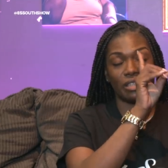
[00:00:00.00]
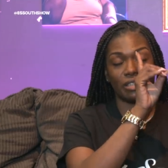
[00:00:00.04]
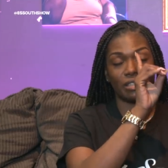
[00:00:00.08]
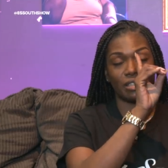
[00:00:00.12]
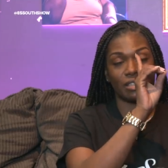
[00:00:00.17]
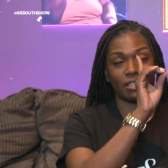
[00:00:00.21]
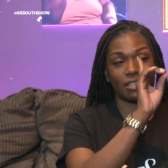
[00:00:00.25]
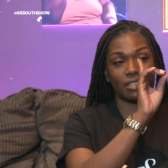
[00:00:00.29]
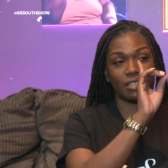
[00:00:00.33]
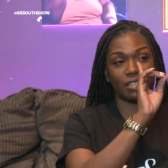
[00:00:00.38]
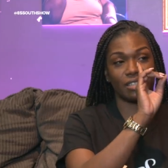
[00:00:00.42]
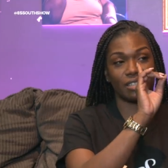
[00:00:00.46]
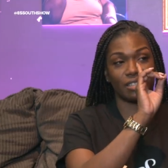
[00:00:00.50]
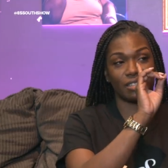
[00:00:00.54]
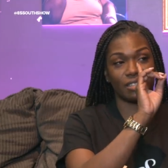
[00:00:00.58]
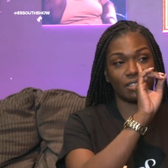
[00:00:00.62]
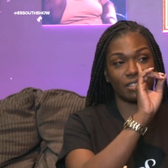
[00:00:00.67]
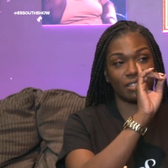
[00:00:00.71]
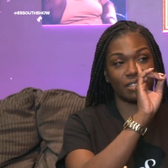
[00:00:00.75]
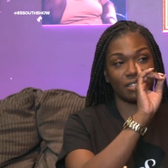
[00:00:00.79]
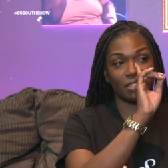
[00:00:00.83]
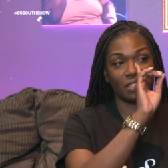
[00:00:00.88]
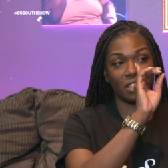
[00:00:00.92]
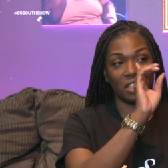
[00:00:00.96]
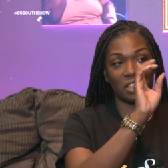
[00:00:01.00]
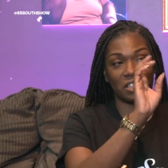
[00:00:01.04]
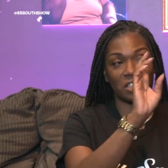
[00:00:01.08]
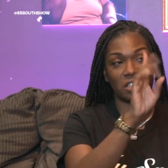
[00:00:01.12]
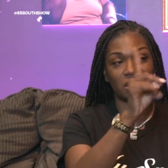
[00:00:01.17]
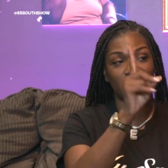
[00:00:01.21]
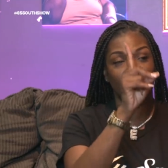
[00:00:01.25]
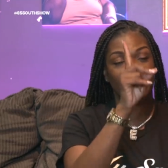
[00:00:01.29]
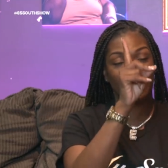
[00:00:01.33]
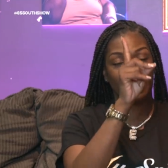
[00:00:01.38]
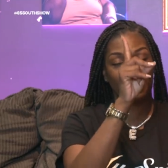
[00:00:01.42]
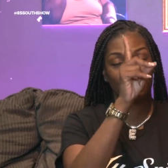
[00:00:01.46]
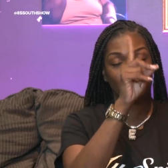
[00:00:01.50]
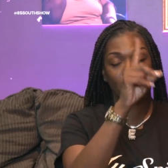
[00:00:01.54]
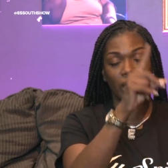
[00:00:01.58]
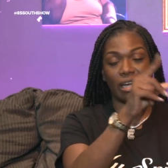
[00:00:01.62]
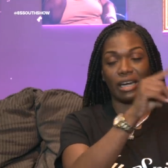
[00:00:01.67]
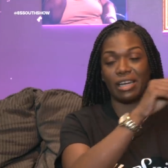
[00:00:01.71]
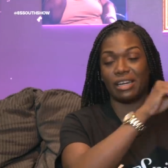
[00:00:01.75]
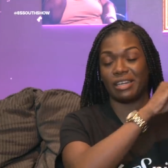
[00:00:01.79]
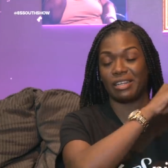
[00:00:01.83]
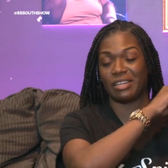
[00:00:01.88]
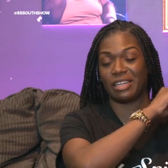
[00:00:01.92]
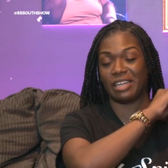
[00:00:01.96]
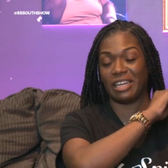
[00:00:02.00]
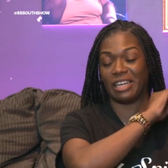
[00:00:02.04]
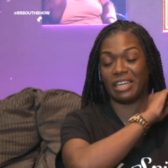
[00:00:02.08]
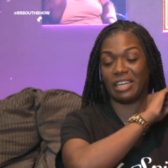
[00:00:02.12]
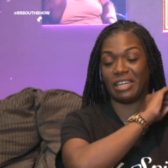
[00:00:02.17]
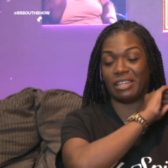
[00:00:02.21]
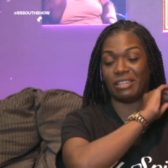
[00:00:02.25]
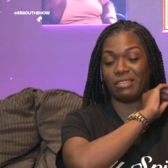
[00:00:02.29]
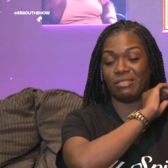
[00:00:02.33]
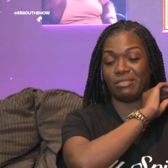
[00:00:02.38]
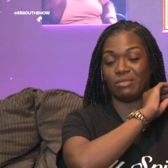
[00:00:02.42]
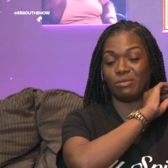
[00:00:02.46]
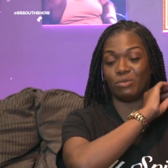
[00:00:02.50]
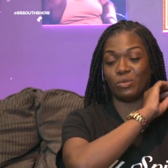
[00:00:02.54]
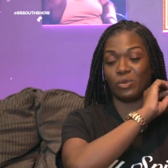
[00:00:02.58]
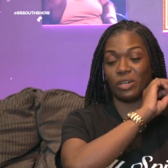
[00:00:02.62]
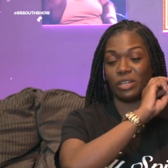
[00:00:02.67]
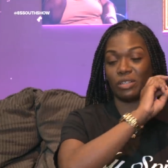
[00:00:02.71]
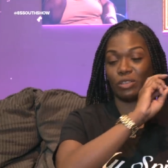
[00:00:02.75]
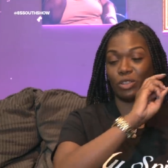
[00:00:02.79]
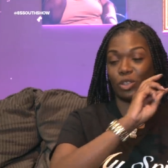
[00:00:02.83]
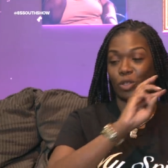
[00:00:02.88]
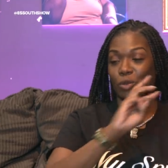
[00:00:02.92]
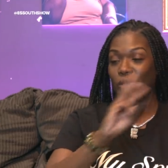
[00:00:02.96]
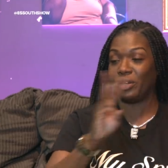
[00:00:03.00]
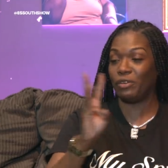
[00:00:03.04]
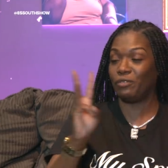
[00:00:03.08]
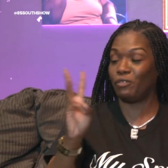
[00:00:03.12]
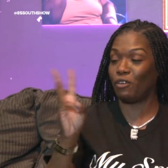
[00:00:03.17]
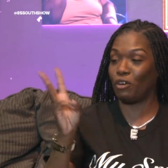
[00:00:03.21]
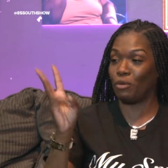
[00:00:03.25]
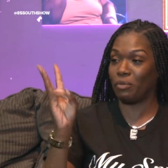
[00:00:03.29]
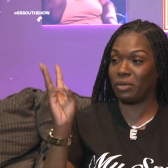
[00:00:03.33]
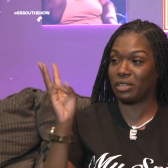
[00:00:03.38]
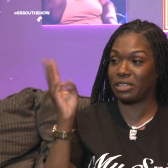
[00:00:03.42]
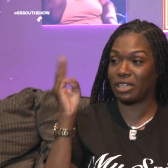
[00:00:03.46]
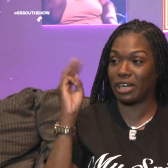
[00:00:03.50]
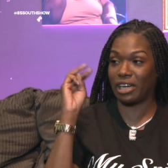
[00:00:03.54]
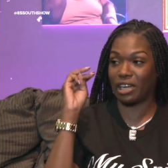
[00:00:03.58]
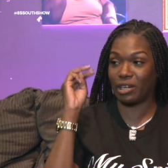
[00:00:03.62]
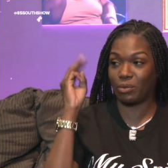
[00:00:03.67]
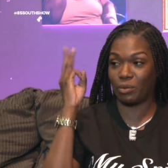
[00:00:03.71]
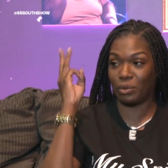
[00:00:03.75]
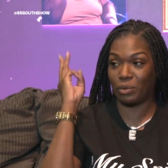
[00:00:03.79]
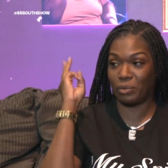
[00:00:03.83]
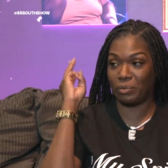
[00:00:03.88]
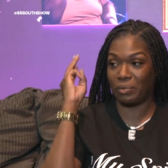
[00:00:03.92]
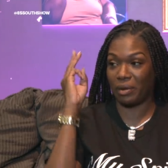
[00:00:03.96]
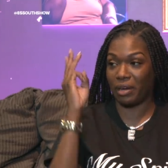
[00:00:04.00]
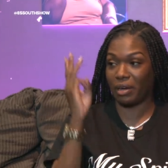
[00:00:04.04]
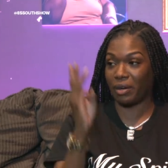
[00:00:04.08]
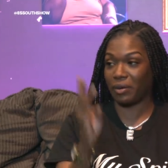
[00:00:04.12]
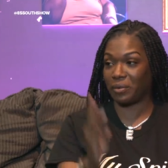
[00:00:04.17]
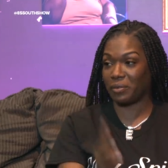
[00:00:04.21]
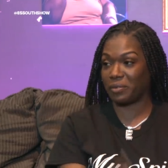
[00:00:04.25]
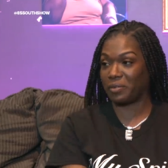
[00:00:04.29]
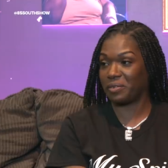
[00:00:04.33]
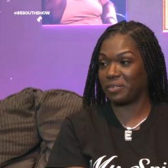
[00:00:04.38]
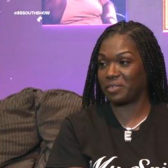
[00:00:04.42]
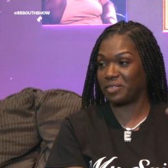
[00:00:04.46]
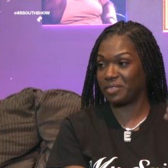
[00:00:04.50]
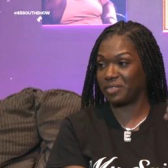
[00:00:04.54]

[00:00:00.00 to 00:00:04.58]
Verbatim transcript: The, game up. Yeah, the same day. Then what? Three, four months later, we were married.